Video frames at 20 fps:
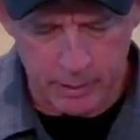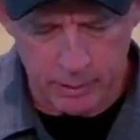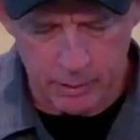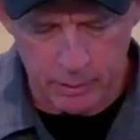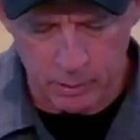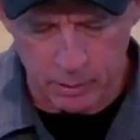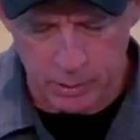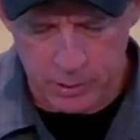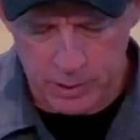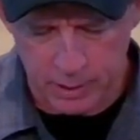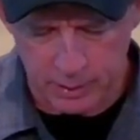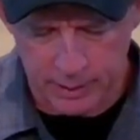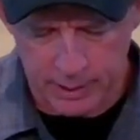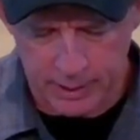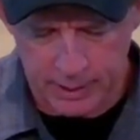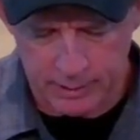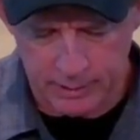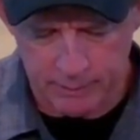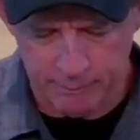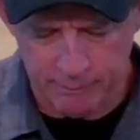nor shall they
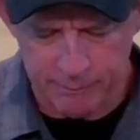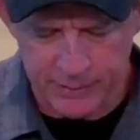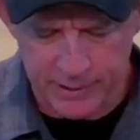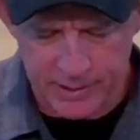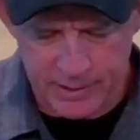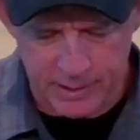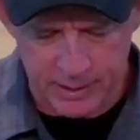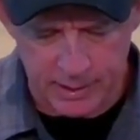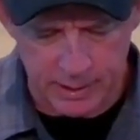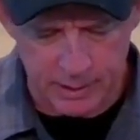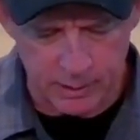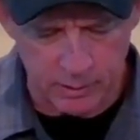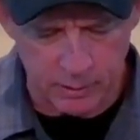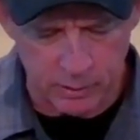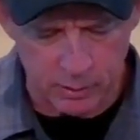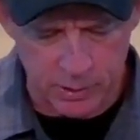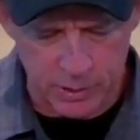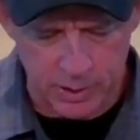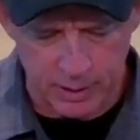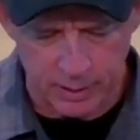visit it, nor
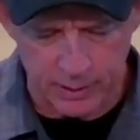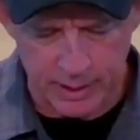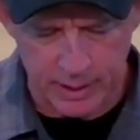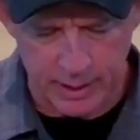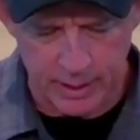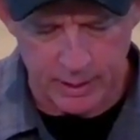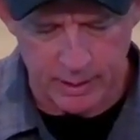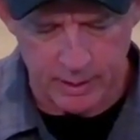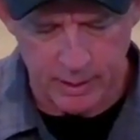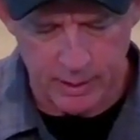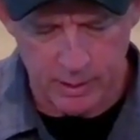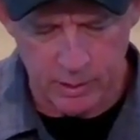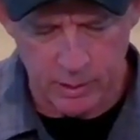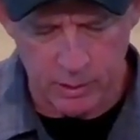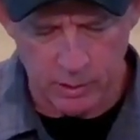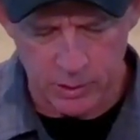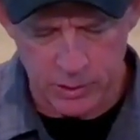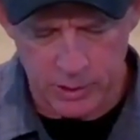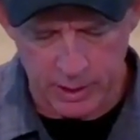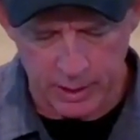shall they
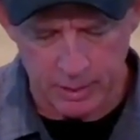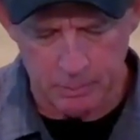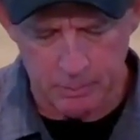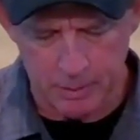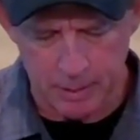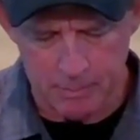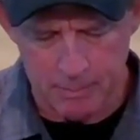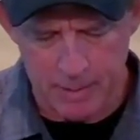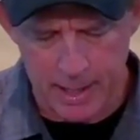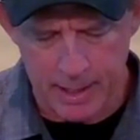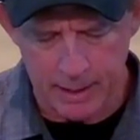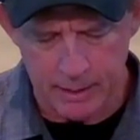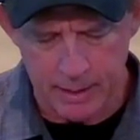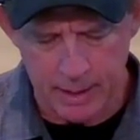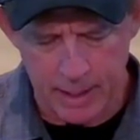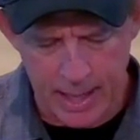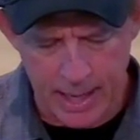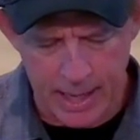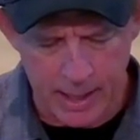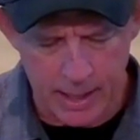nor shall it be made
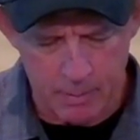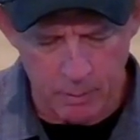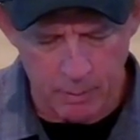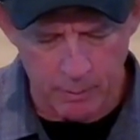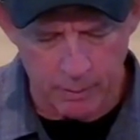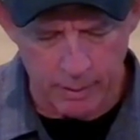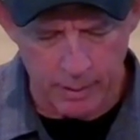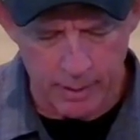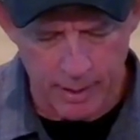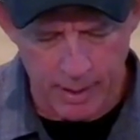any more.